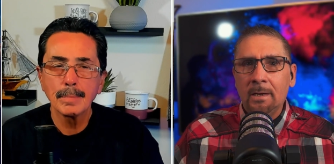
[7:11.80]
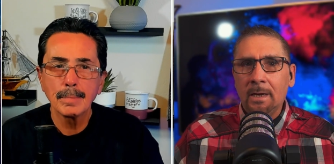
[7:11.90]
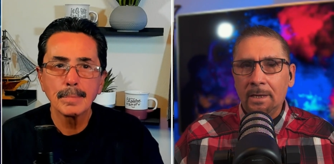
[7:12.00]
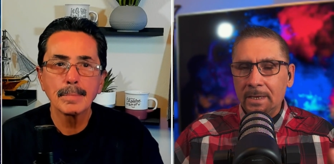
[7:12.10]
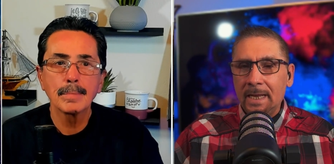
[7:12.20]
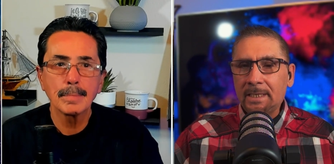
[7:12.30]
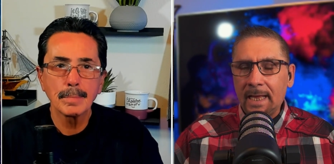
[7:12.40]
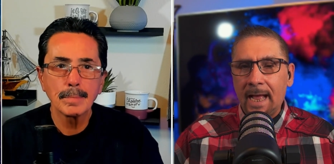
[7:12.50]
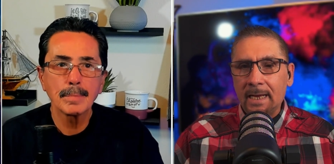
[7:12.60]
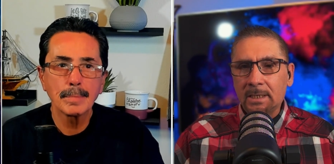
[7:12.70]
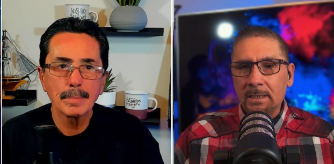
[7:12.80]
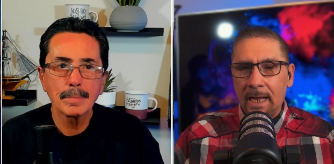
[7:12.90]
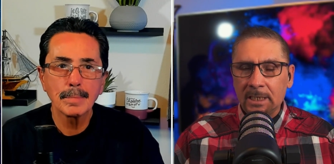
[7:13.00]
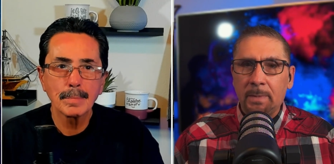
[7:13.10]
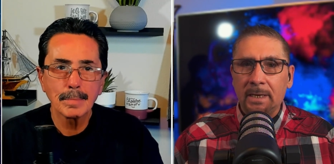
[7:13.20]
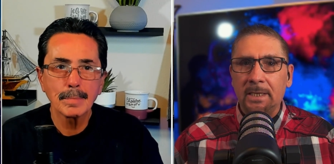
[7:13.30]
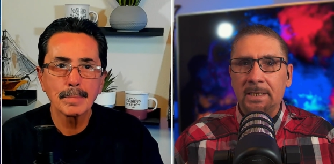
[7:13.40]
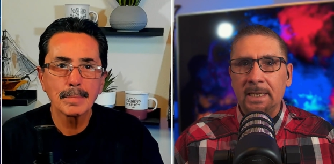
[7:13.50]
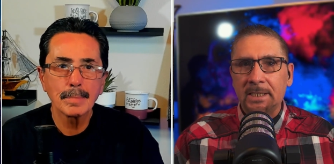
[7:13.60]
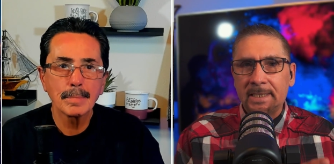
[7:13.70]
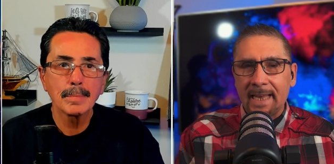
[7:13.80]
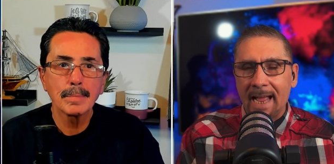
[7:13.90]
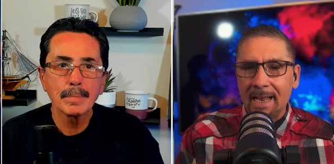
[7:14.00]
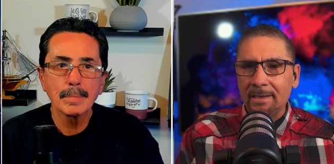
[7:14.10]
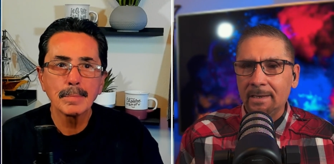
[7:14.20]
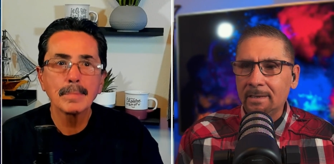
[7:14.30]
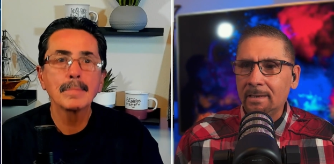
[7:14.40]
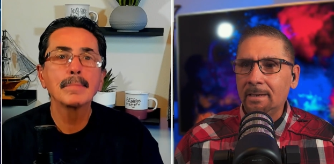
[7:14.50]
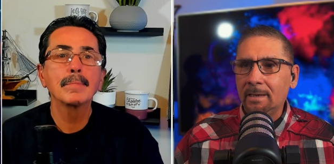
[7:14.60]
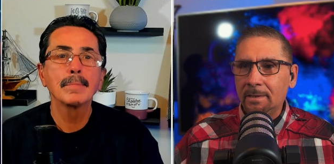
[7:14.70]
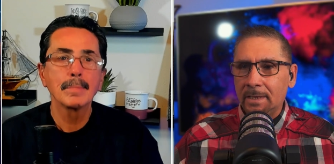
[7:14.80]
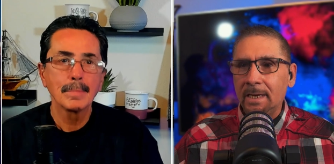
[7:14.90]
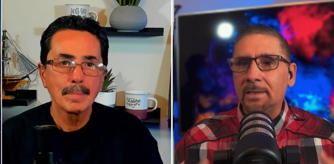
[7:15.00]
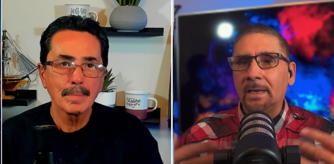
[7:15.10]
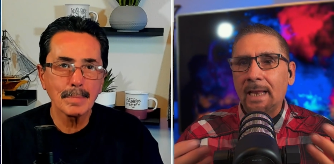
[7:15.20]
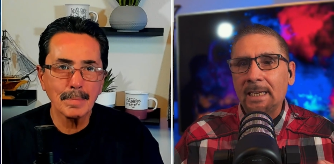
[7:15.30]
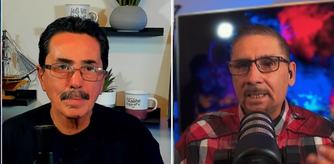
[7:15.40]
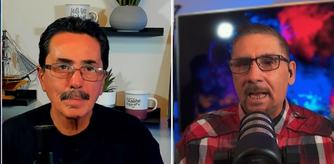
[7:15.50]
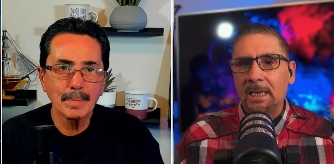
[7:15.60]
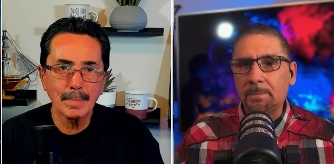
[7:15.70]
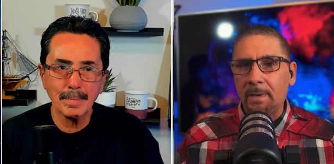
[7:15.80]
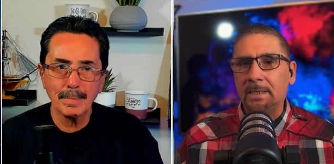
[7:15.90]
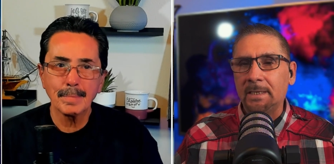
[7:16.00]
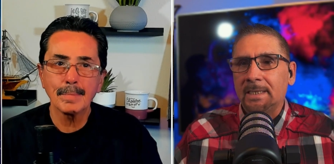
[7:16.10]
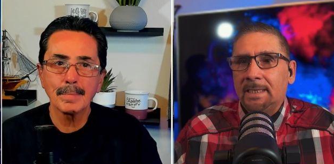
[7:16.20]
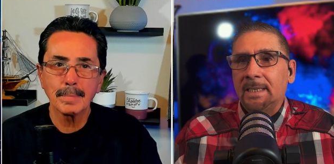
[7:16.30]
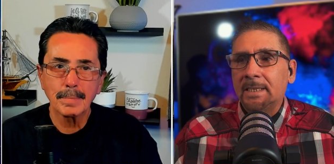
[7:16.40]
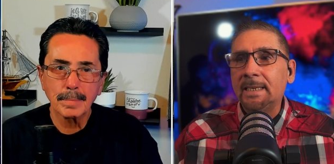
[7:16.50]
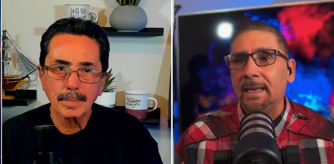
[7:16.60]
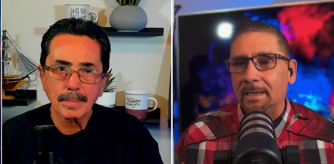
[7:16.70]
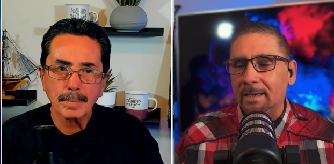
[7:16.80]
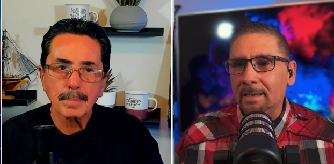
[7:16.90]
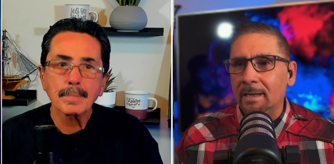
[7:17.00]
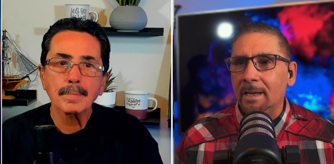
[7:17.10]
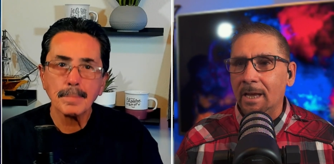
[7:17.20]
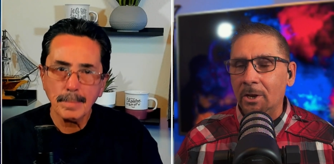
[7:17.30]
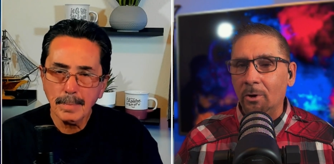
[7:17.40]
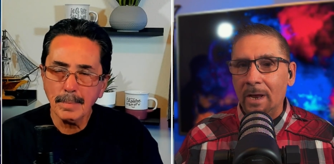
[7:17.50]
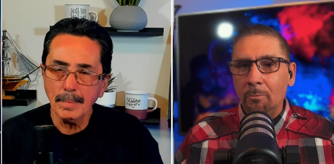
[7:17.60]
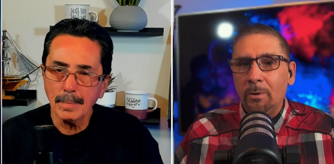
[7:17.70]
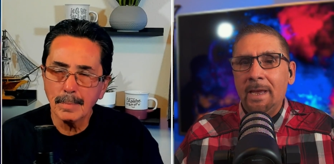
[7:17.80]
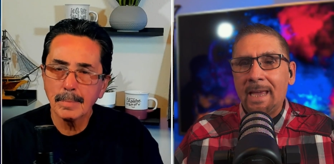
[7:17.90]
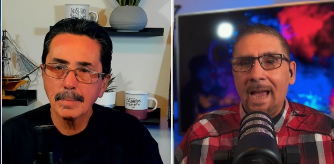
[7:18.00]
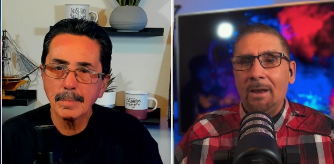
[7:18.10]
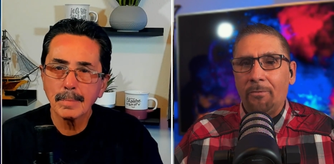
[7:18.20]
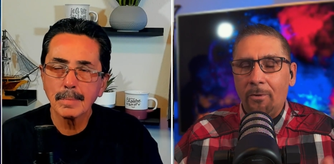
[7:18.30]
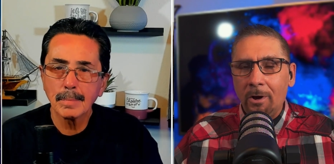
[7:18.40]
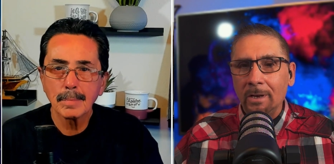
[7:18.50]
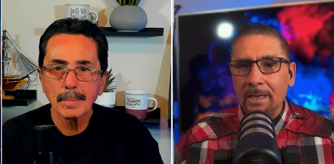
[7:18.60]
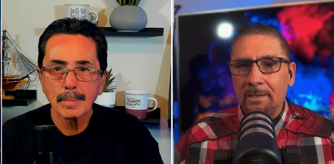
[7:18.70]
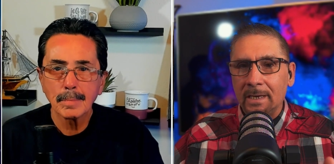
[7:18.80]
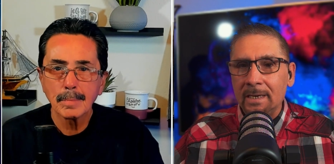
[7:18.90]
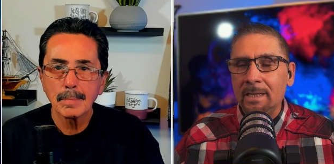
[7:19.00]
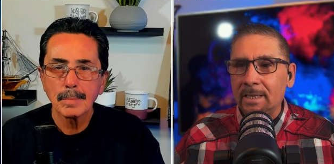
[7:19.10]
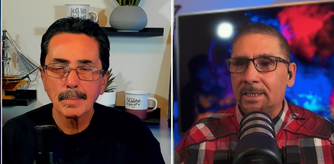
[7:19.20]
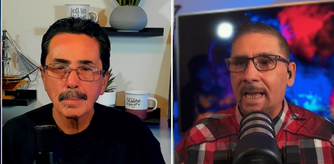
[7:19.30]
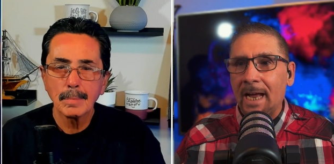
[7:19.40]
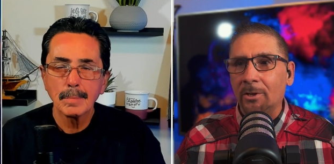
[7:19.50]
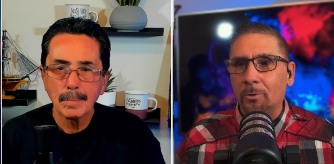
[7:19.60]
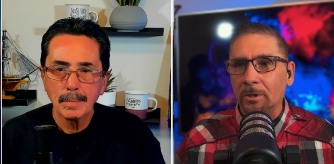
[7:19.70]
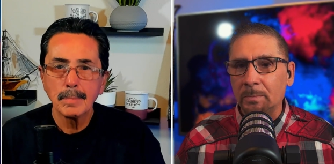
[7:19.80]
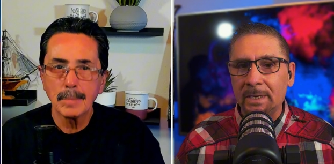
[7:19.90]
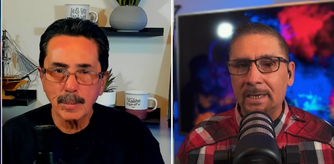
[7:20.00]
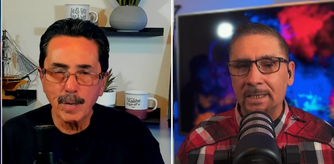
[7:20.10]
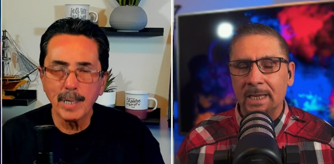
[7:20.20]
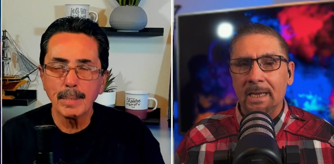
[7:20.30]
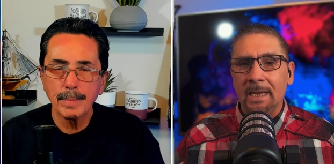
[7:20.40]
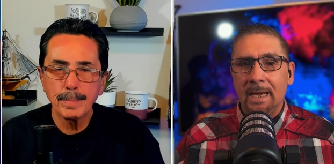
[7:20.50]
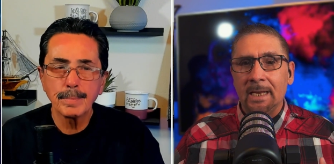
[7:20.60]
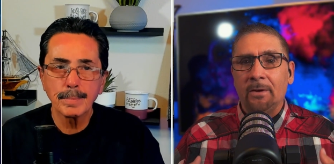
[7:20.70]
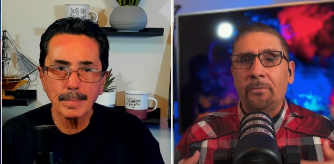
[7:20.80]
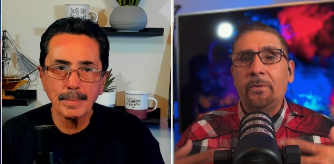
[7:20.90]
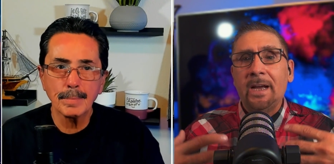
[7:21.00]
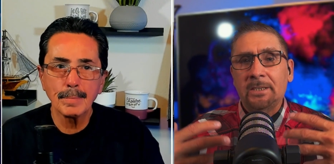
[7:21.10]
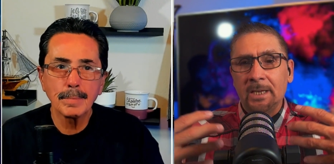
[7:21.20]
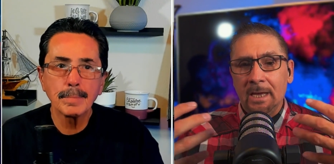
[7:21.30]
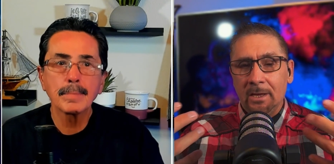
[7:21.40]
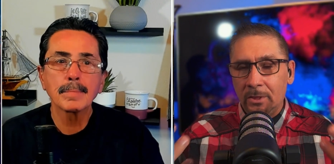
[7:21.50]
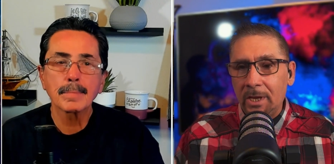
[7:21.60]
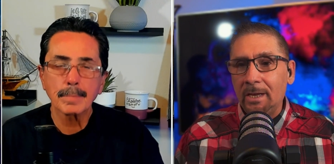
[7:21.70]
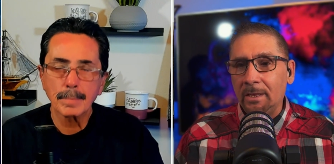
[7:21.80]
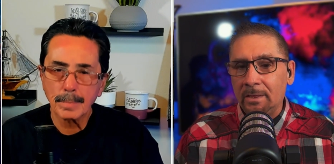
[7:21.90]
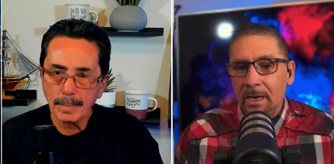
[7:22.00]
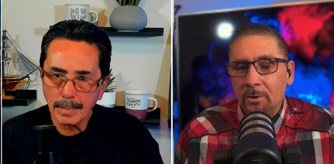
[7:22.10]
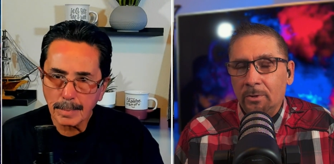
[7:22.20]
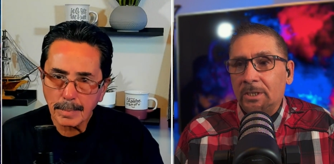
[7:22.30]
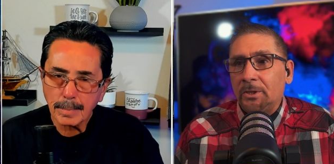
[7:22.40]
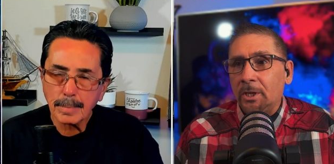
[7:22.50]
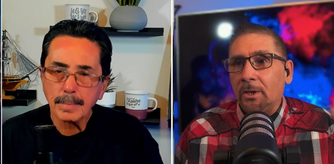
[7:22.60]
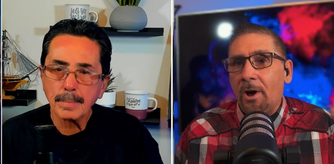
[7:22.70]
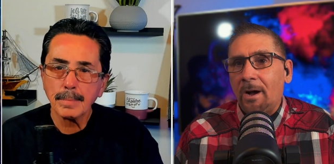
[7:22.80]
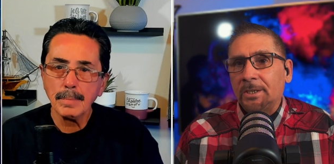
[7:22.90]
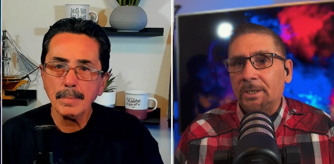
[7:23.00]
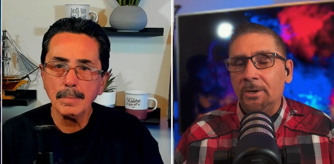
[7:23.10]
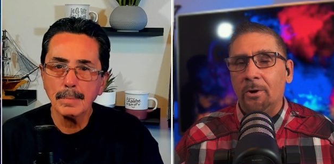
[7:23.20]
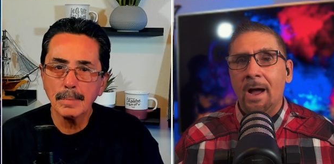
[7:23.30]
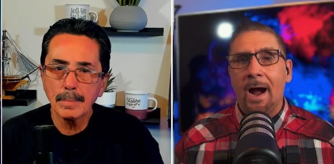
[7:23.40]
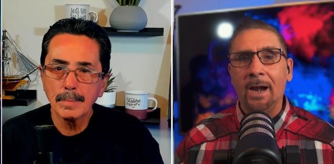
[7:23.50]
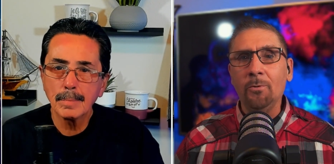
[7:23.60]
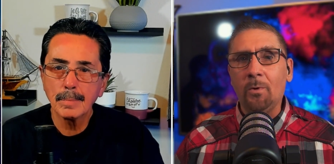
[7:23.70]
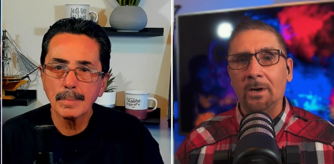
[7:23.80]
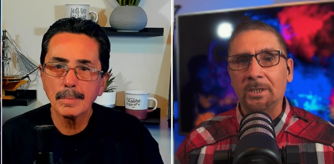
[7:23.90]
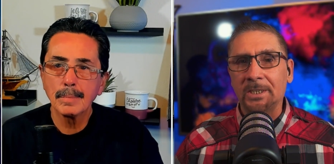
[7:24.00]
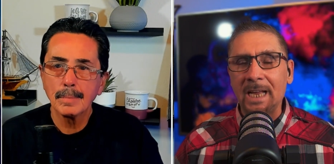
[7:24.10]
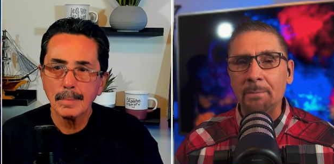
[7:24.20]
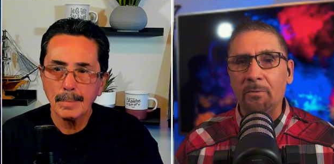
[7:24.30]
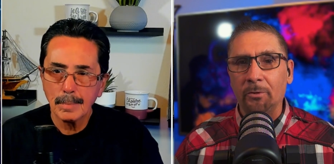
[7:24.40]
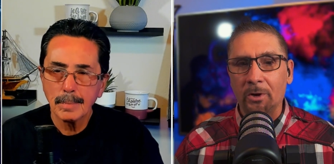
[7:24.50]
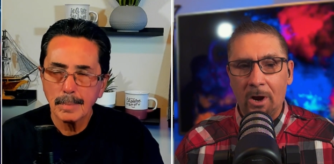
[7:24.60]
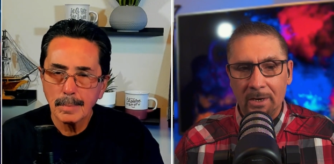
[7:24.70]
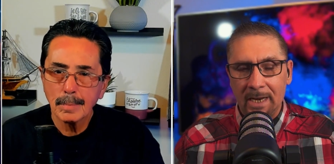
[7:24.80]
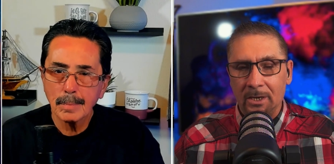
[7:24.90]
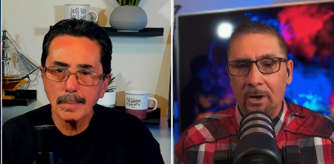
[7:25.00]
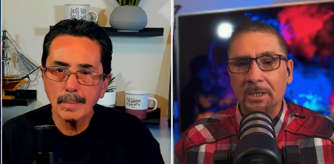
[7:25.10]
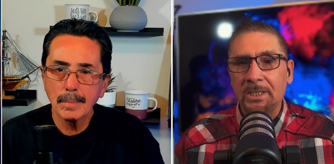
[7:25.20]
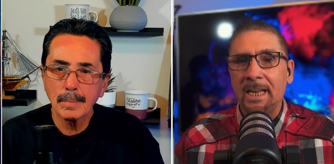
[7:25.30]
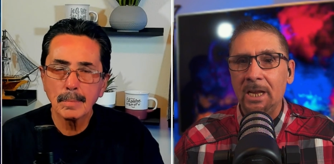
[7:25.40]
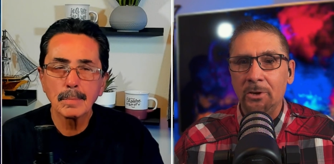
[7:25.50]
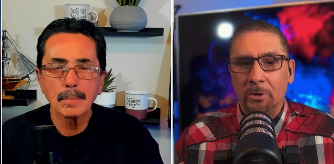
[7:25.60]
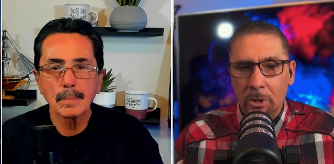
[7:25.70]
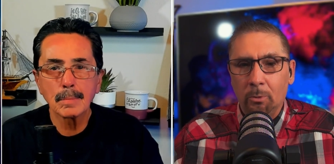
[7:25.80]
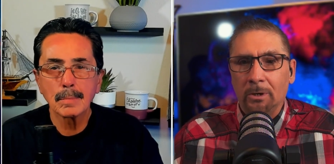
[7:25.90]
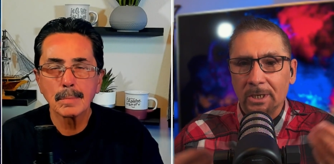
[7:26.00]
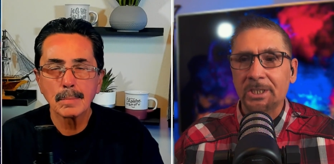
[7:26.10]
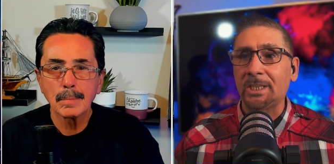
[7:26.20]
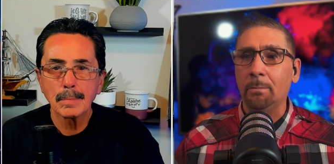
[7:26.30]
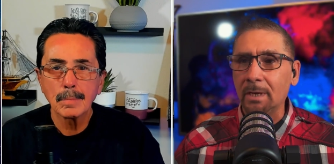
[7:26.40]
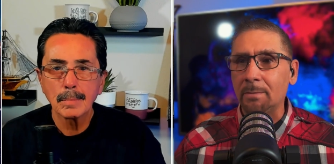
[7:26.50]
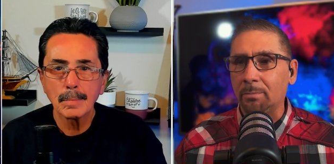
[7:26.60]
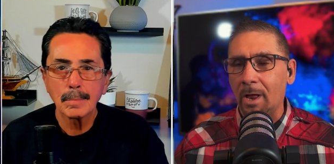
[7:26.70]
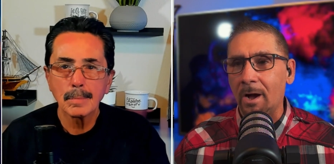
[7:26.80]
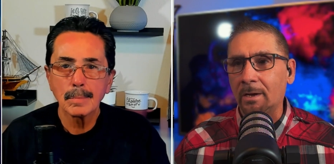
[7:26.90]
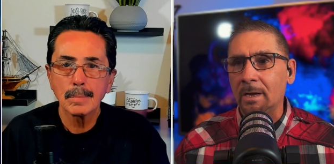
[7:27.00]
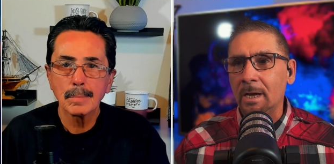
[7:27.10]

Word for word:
Speaker 1: and the next aspect it says stand then in the last aspect it says sit you know and we can't fall into any of these categories because right. it affects the you know the the lost you know i don't want to stand before god and god say you know you were a stumbling block